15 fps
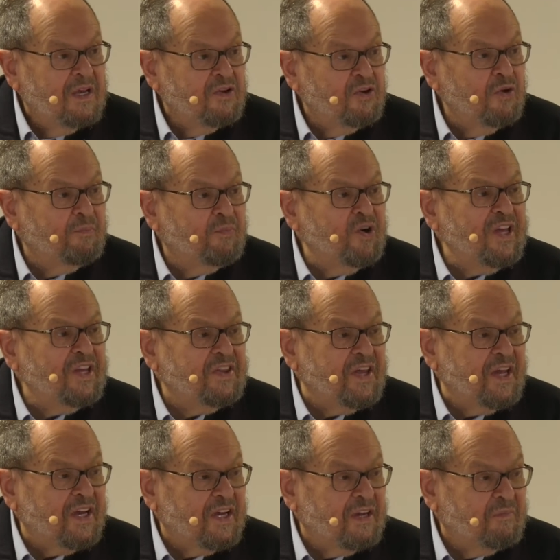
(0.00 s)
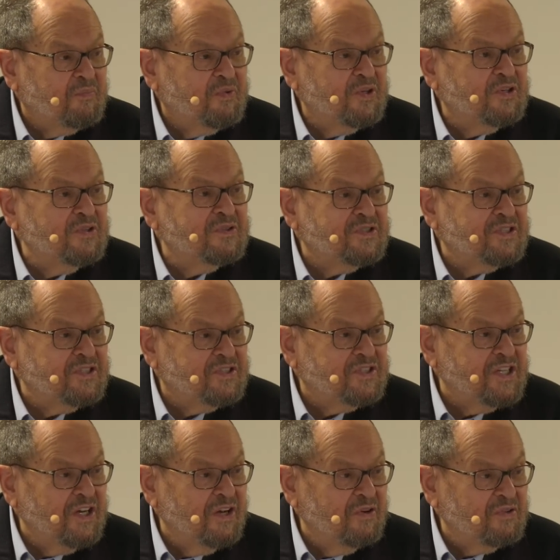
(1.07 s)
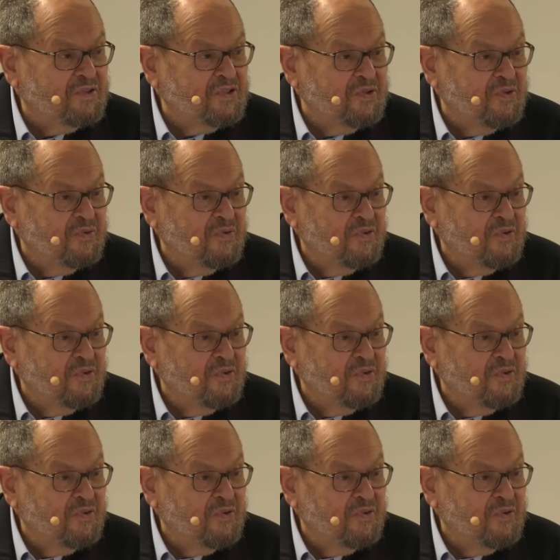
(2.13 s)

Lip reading: Your breathing produces CO2.